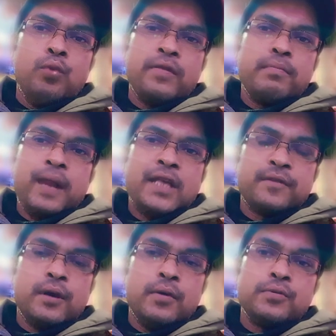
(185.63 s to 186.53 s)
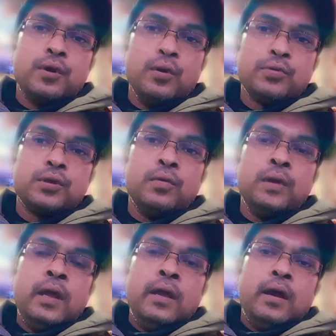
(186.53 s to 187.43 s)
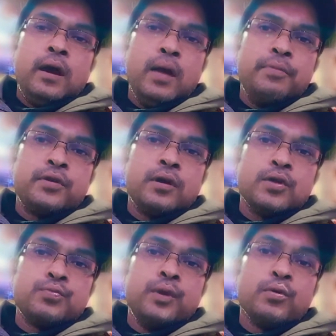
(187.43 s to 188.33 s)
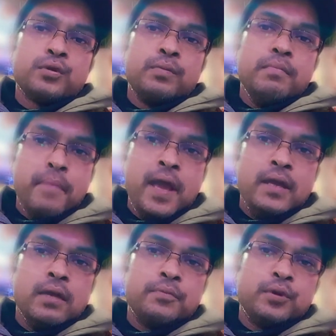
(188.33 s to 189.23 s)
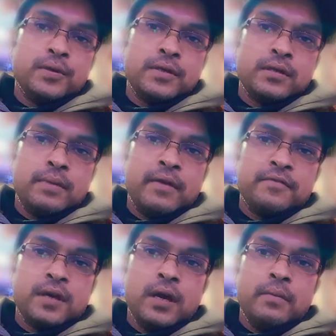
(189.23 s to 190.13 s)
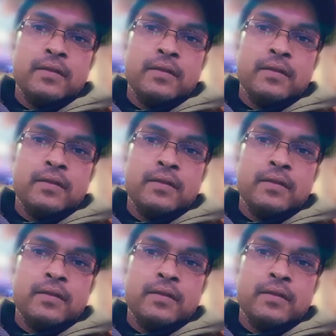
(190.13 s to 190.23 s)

are the plans for those? Also, hybrid cars will also be made up to a certain amount of time,